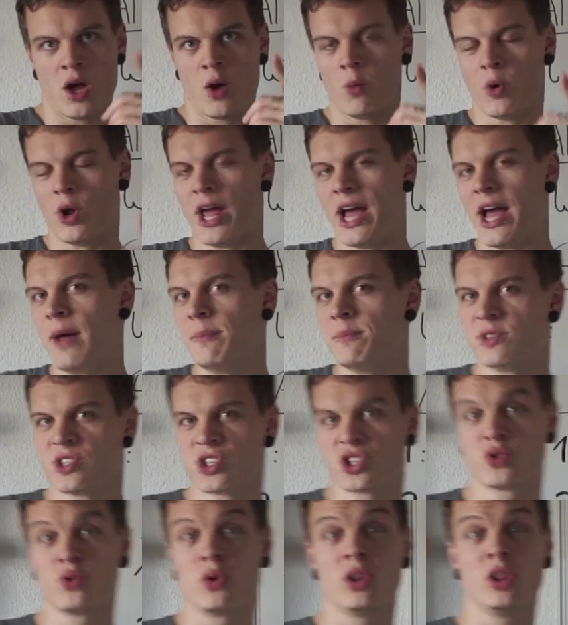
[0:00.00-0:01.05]
What
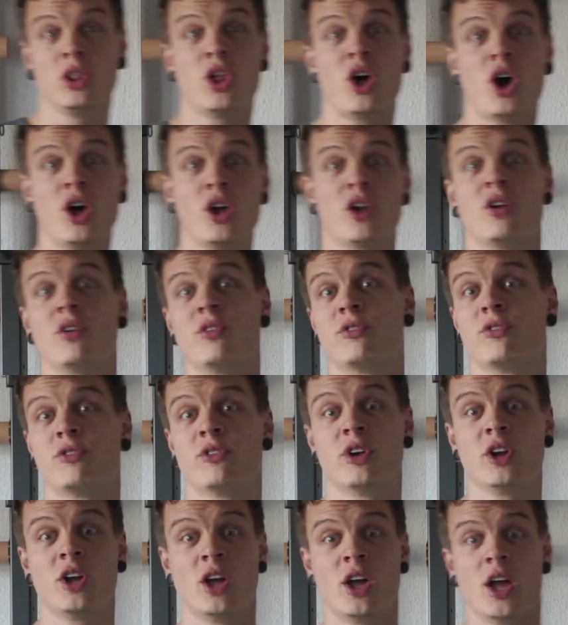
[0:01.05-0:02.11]
happens to a lot of
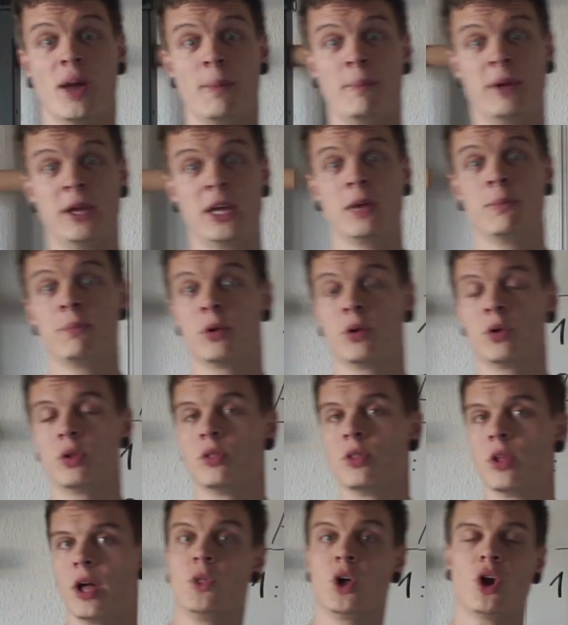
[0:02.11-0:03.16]

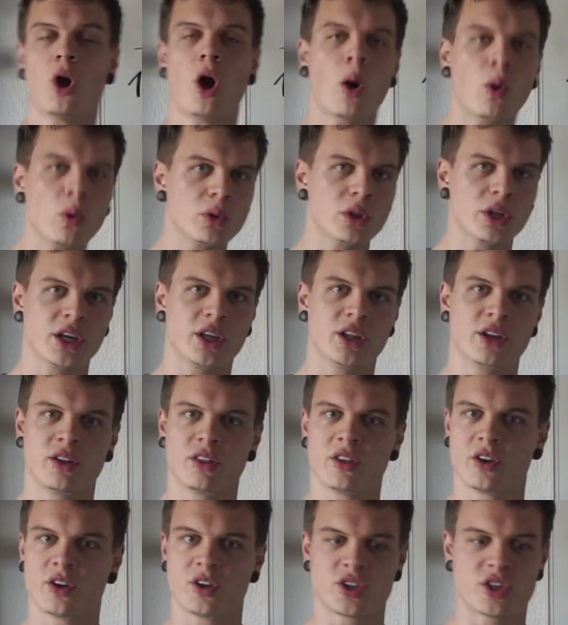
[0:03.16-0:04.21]
people, not only in
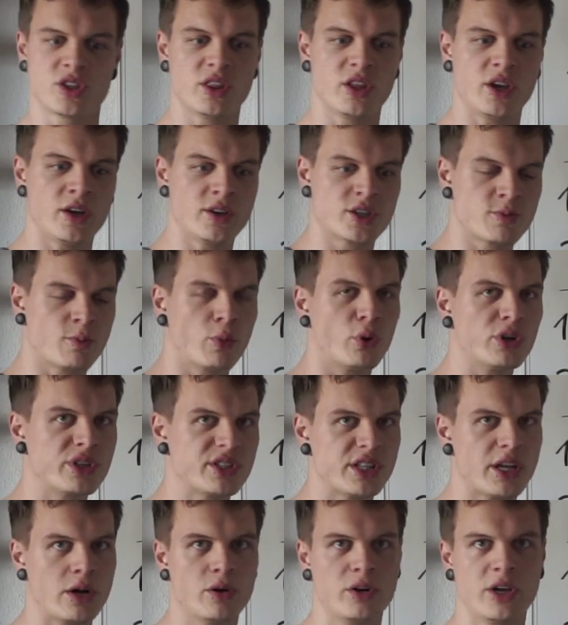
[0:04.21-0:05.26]
the sports
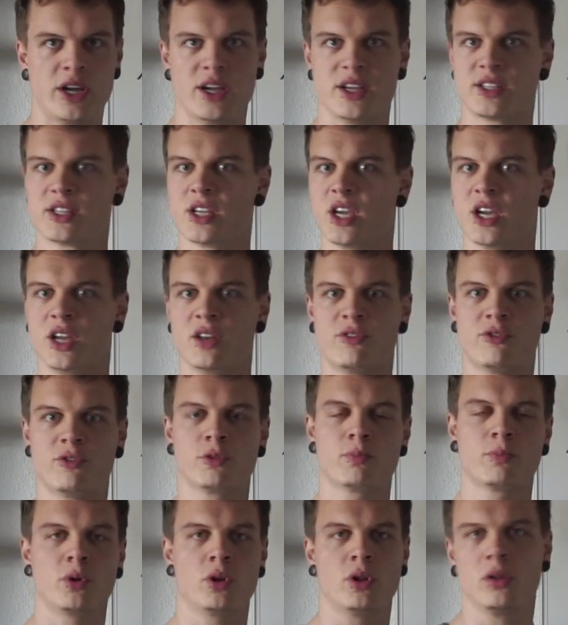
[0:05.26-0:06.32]
nowadays, in
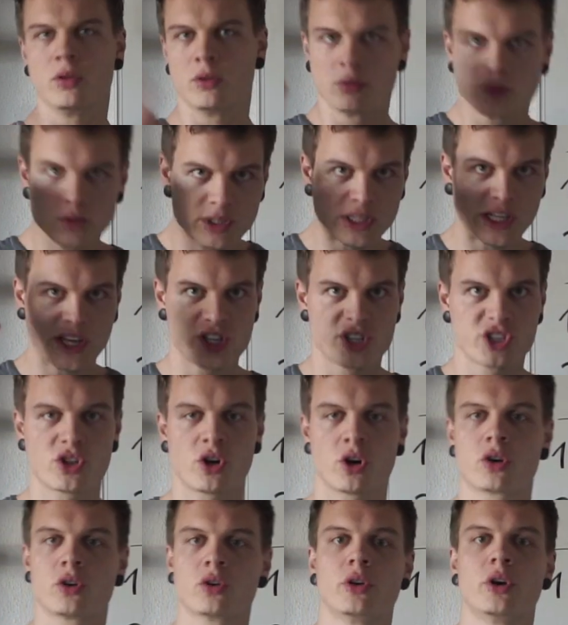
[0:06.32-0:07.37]
football /
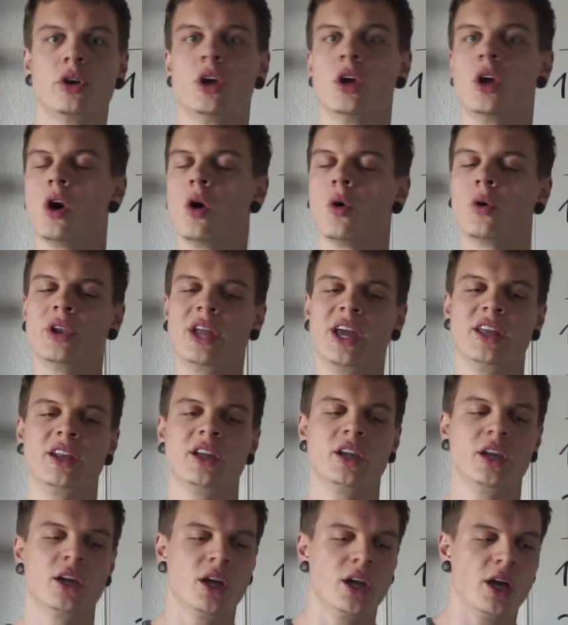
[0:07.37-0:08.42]
soccer, or in
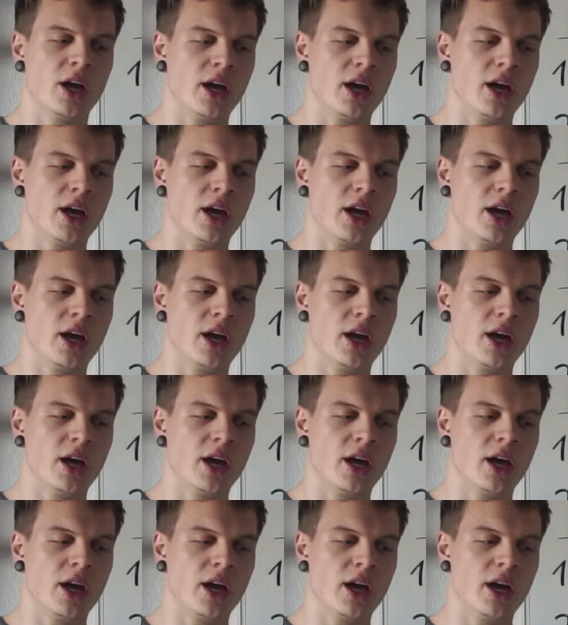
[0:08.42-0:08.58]
any